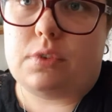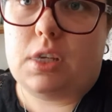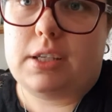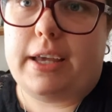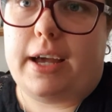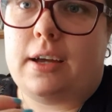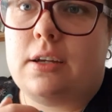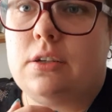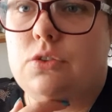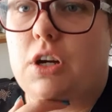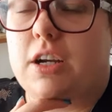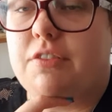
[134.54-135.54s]
yeah,
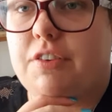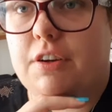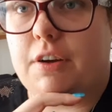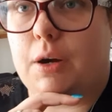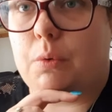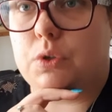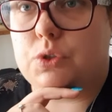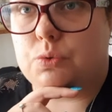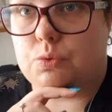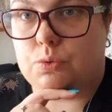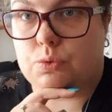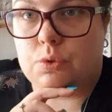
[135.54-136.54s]
trying to figure out what
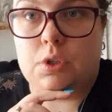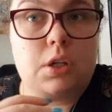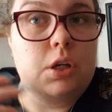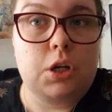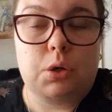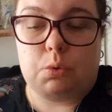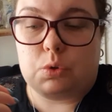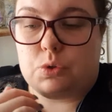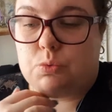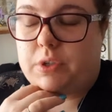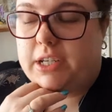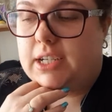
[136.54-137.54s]
to
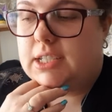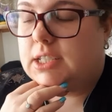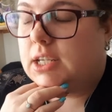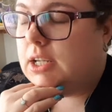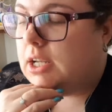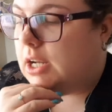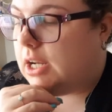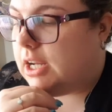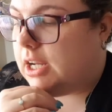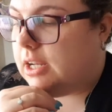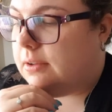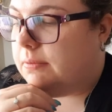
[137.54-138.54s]
read.
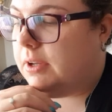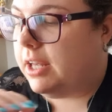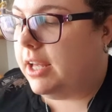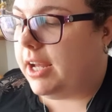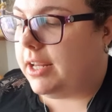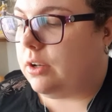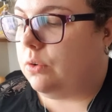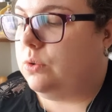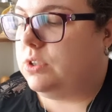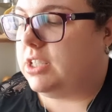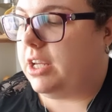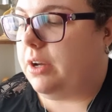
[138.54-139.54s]
And
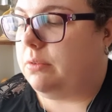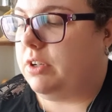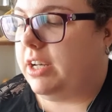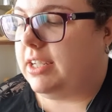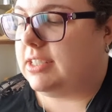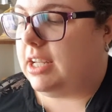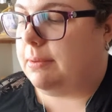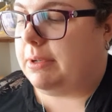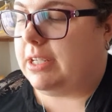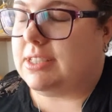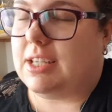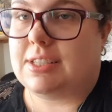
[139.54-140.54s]
also I'm really excited
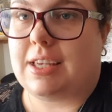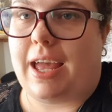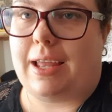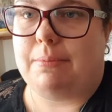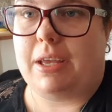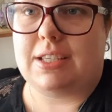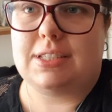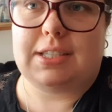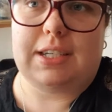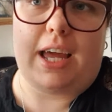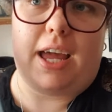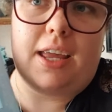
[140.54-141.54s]
because this came
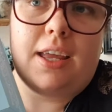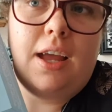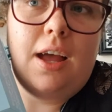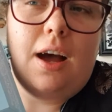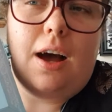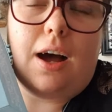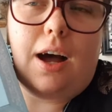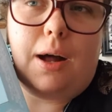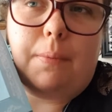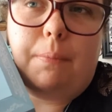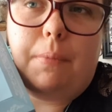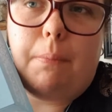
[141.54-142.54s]
yesterday.
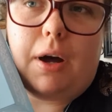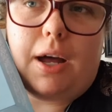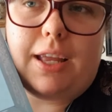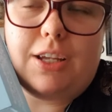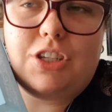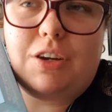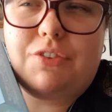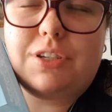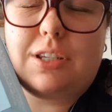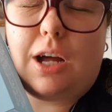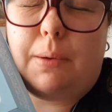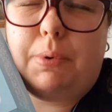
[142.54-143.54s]
My Jeffree
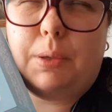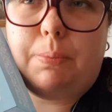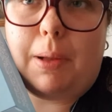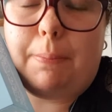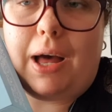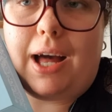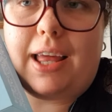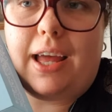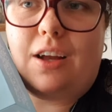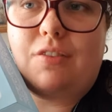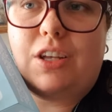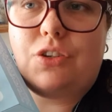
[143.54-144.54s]
Star Blue Blood
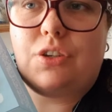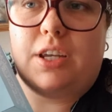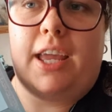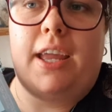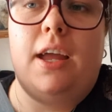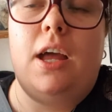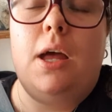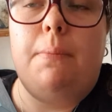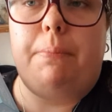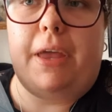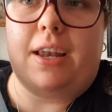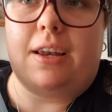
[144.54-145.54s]
palette. I've literally
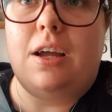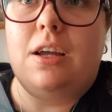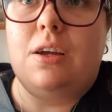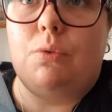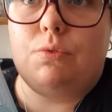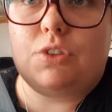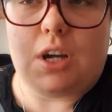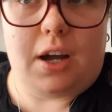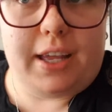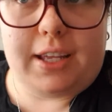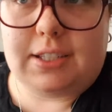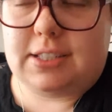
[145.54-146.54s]
been
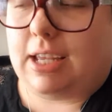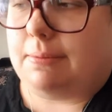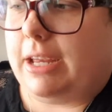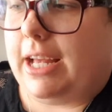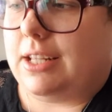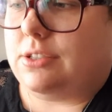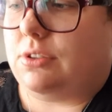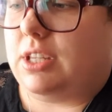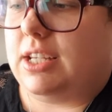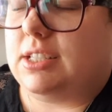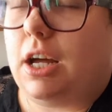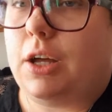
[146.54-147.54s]
dying to get my hands on
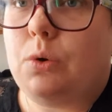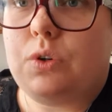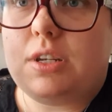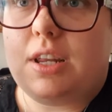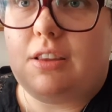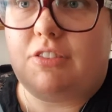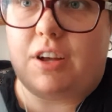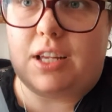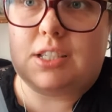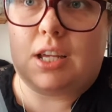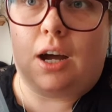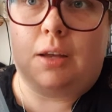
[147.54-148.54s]
this. I ordered it the
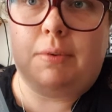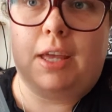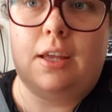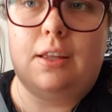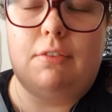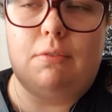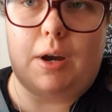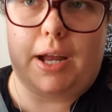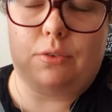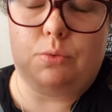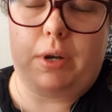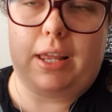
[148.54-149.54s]
first time
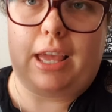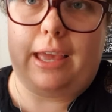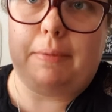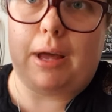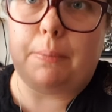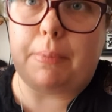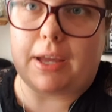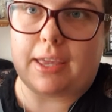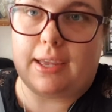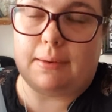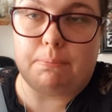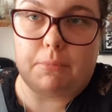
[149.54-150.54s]
round when it came out
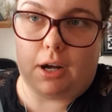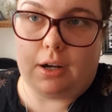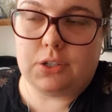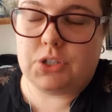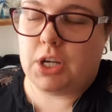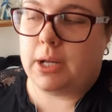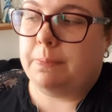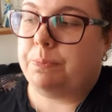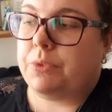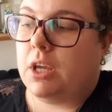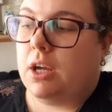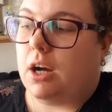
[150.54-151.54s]
back in March.
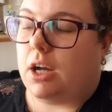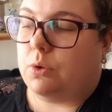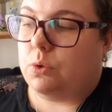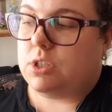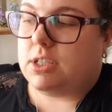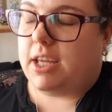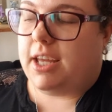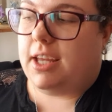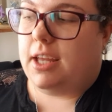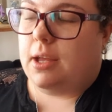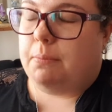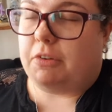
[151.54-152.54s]
I ordered it
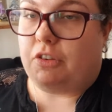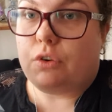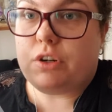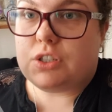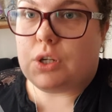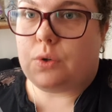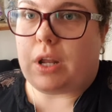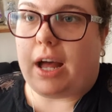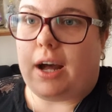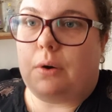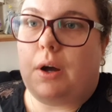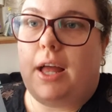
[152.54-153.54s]
before it sold
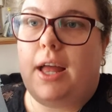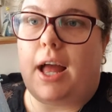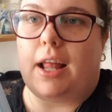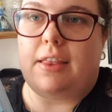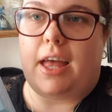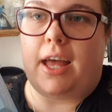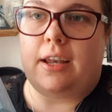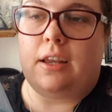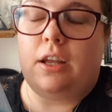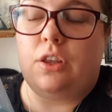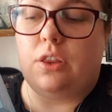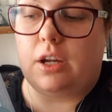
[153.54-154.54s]
out, and then
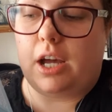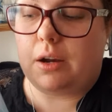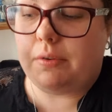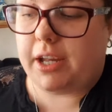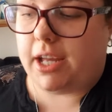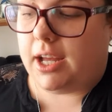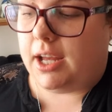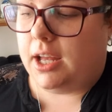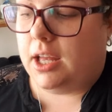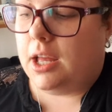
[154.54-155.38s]
the courier